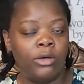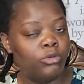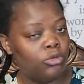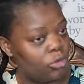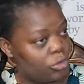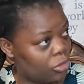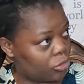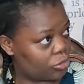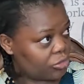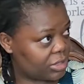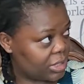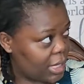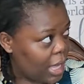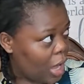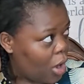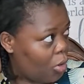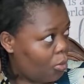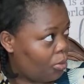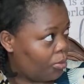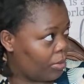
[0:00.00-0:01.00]
You're going to see
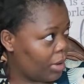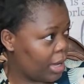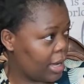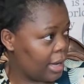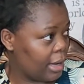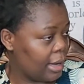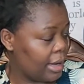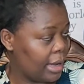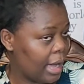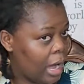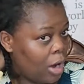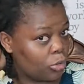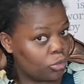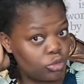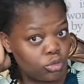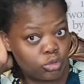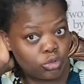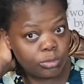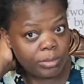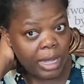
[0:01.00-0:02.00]
how
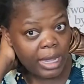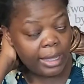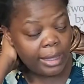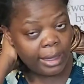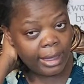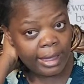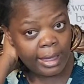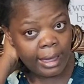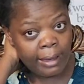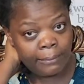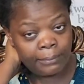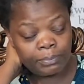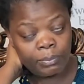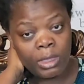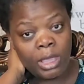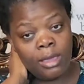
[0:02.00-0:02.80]
I'll do to my hair.